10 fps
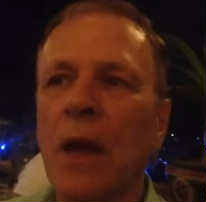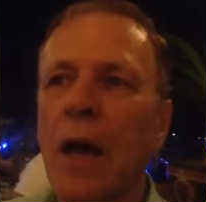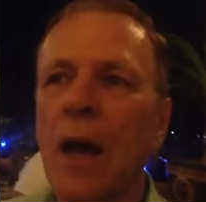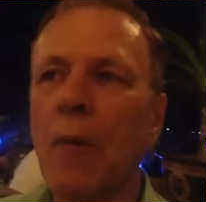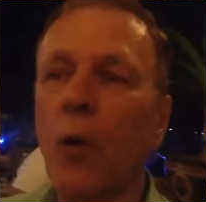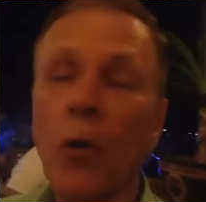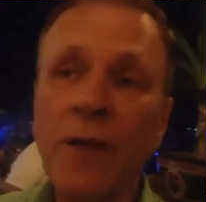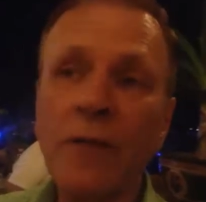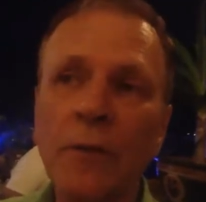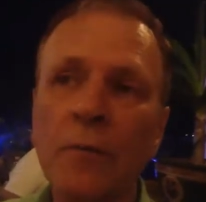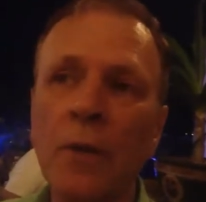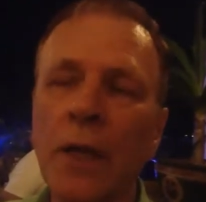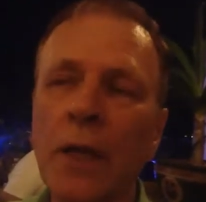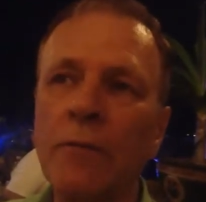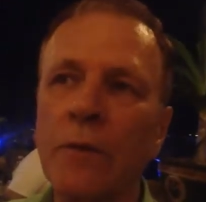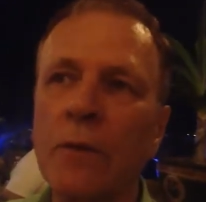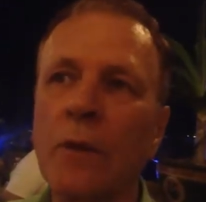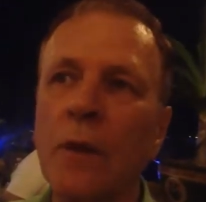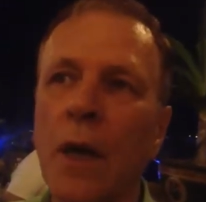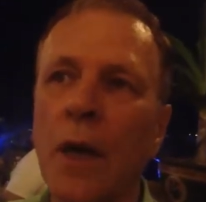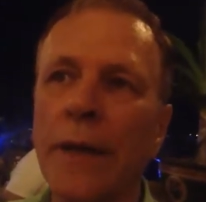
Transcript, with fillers: uh, or even even uh,